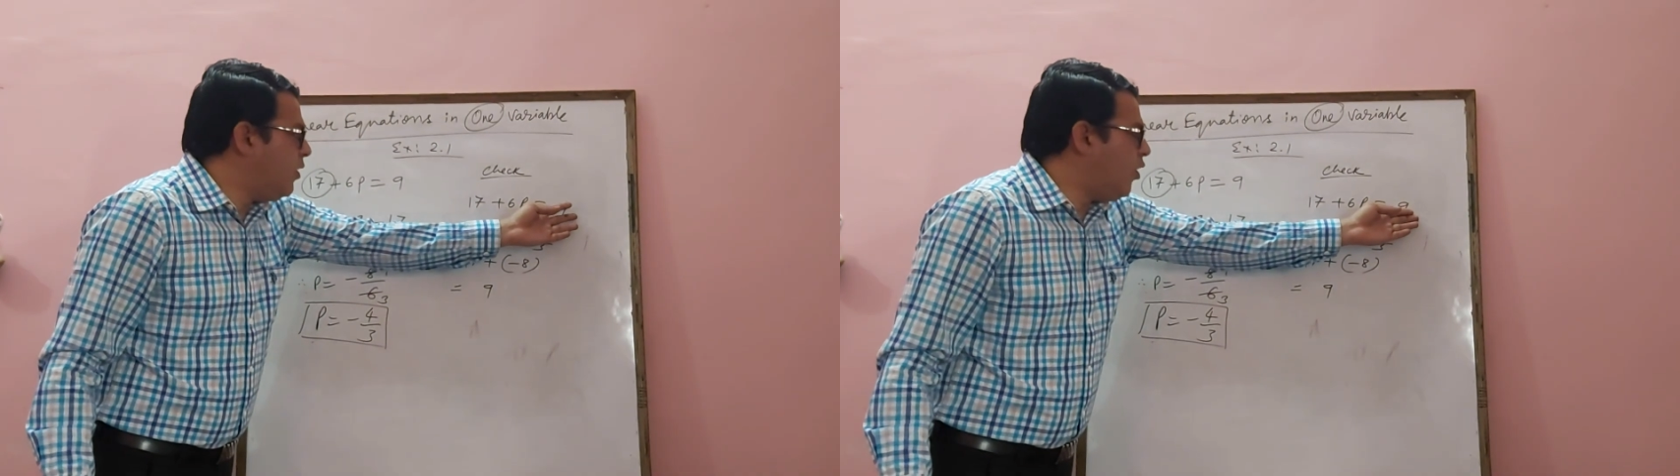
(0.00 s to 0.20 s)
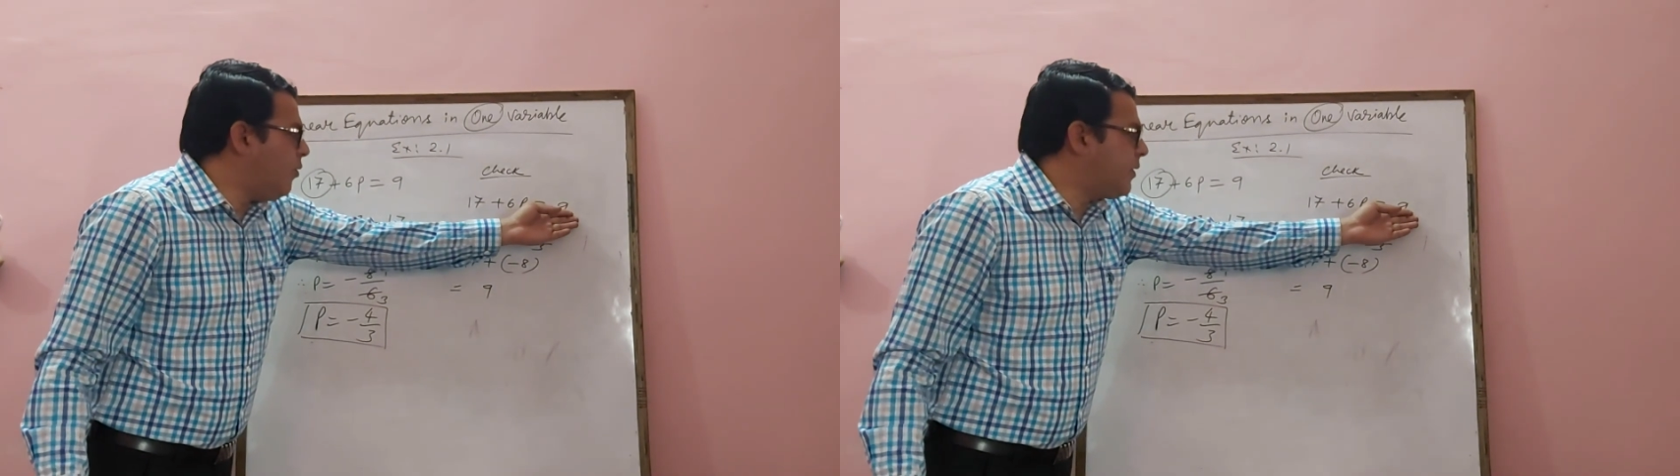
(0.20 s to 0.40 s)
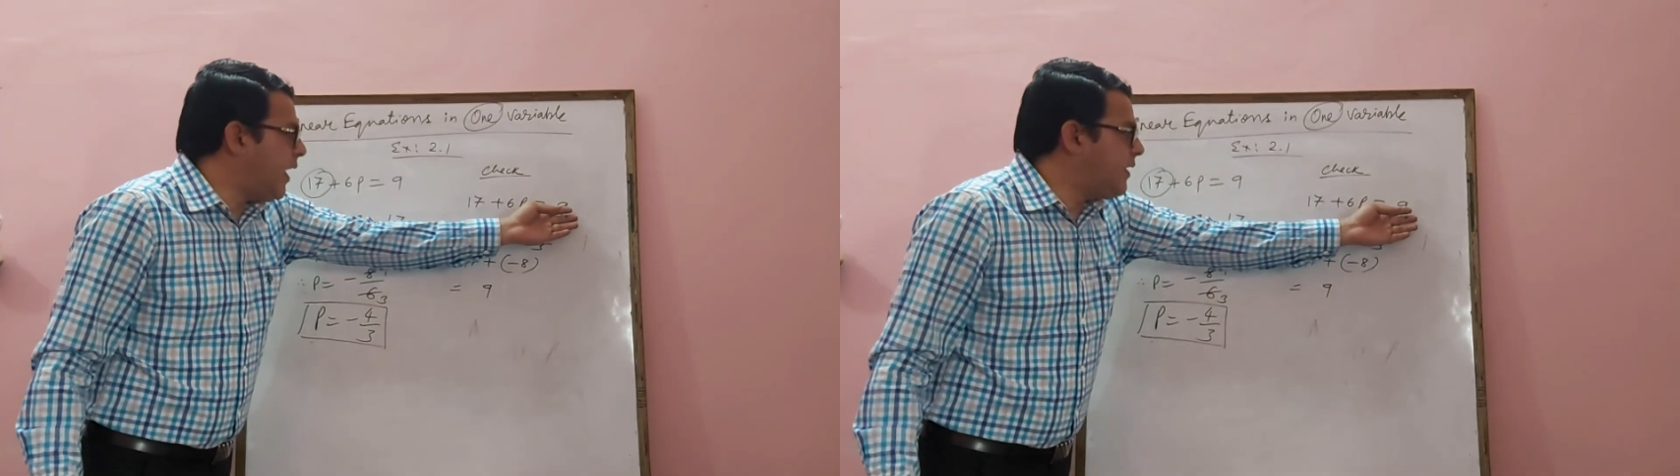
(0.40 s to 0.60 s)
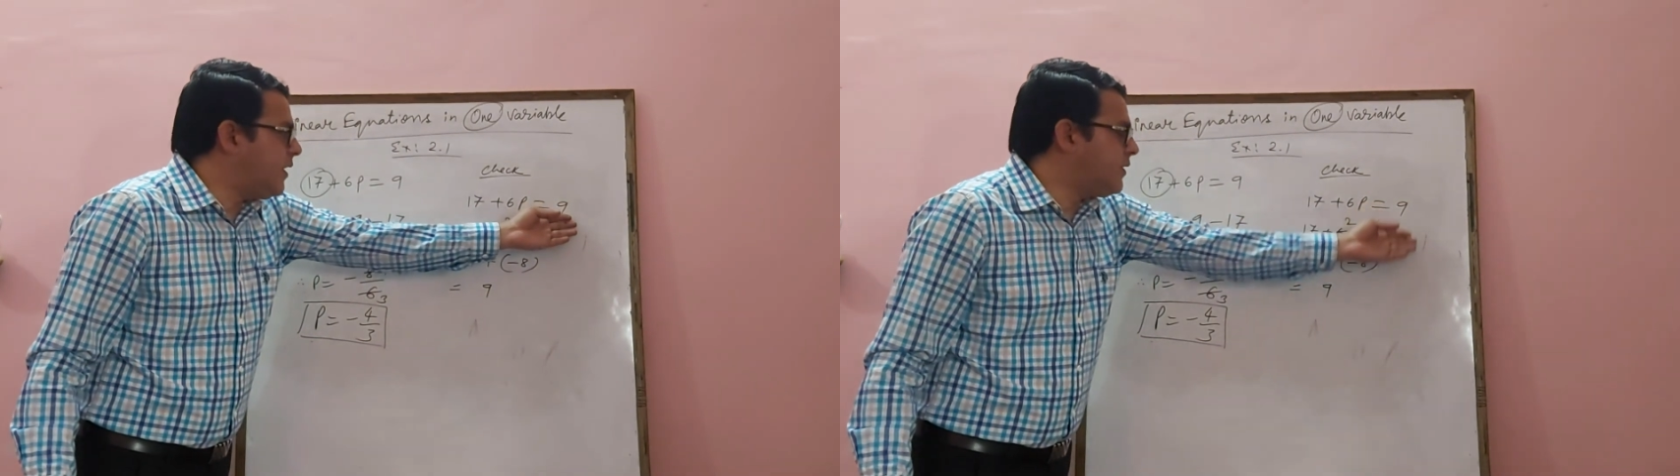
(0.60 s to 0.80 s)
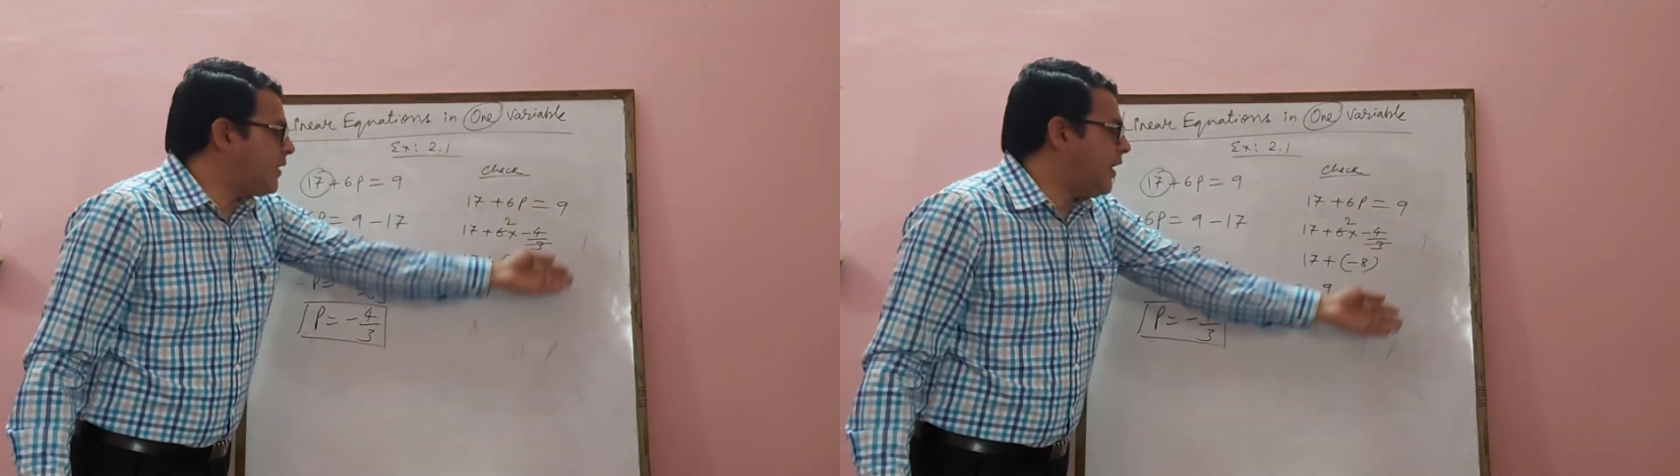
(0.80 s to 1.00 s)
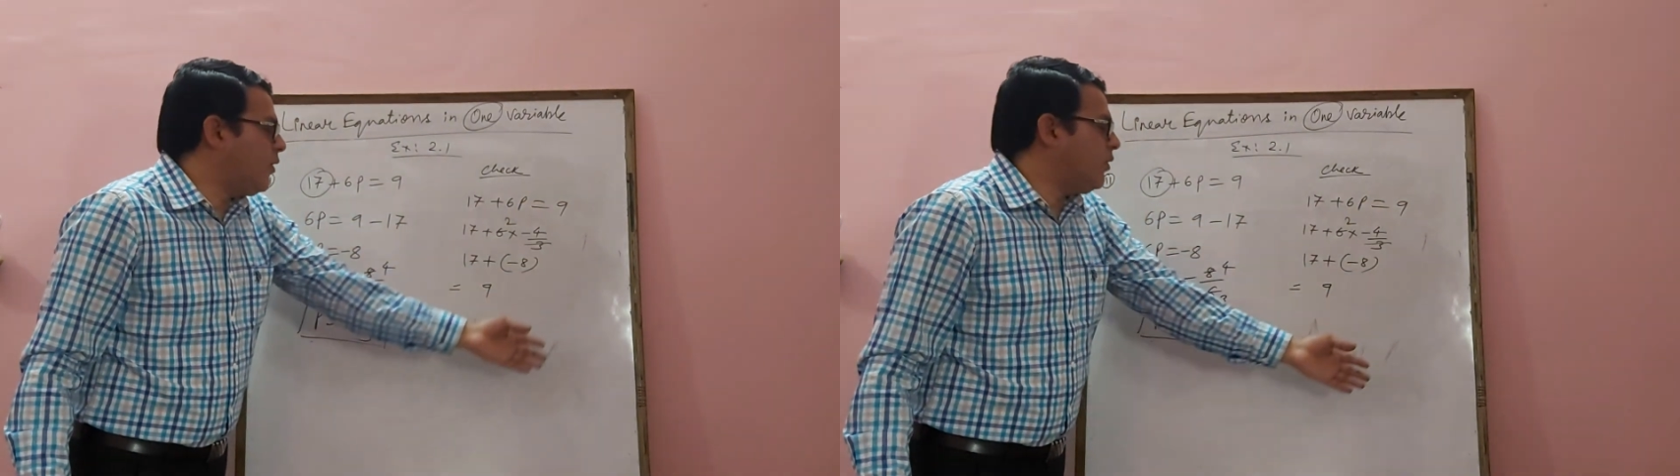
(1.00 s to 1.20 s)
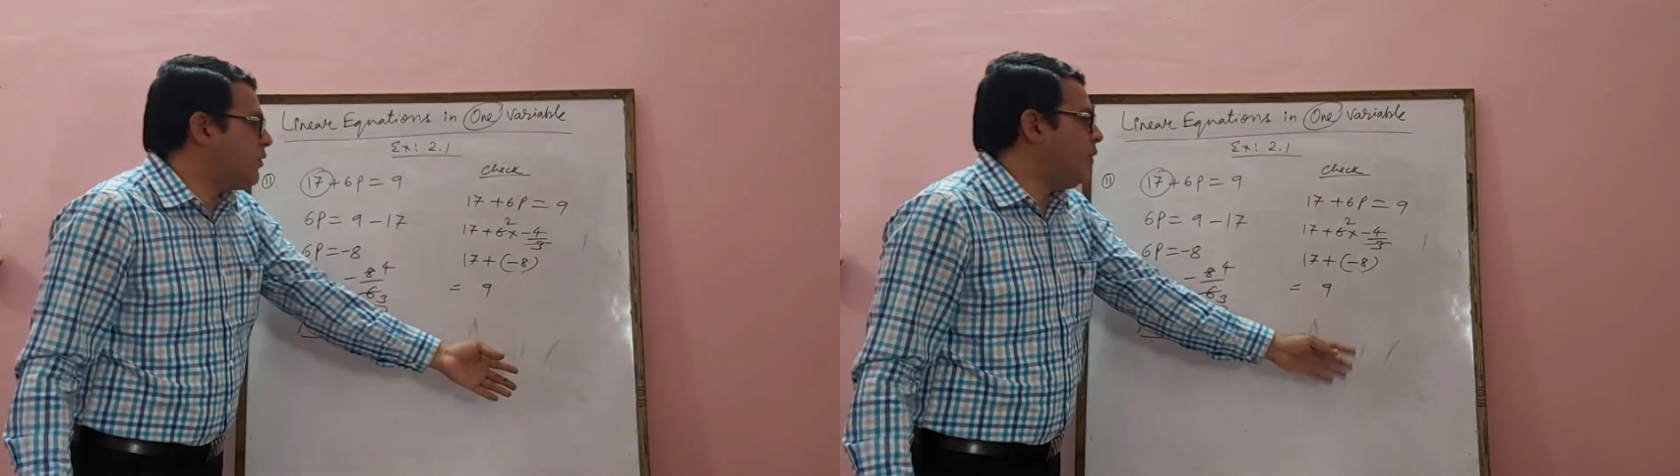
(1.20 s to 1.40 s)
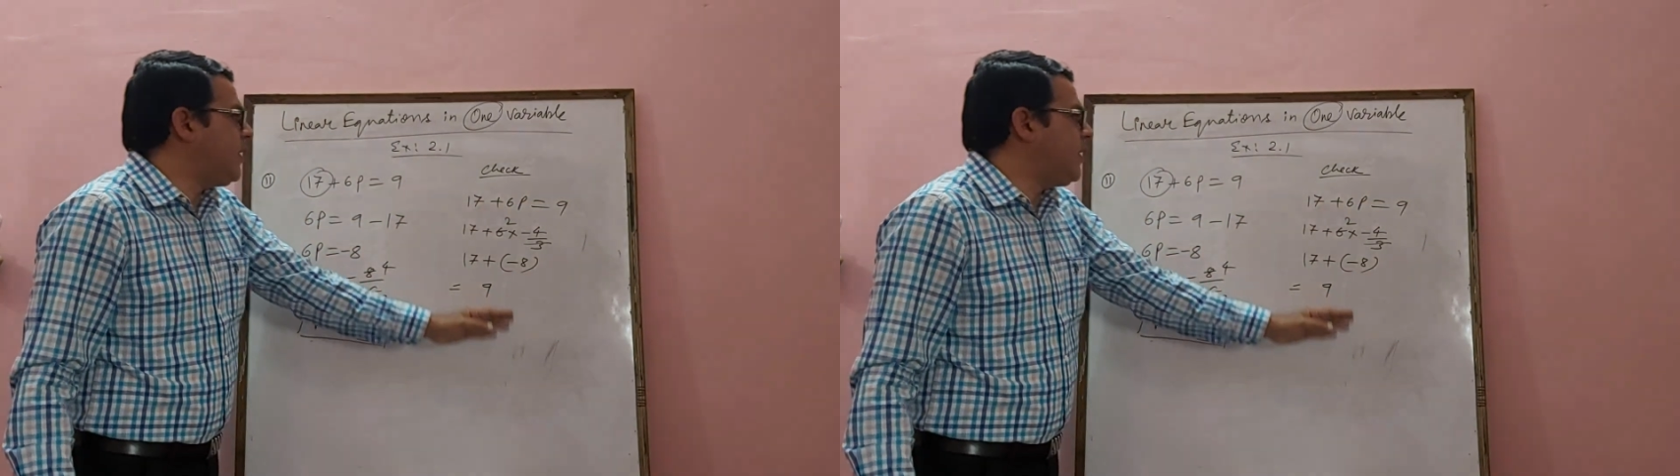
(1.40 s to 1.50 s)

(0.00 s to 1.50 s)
of right hand side also.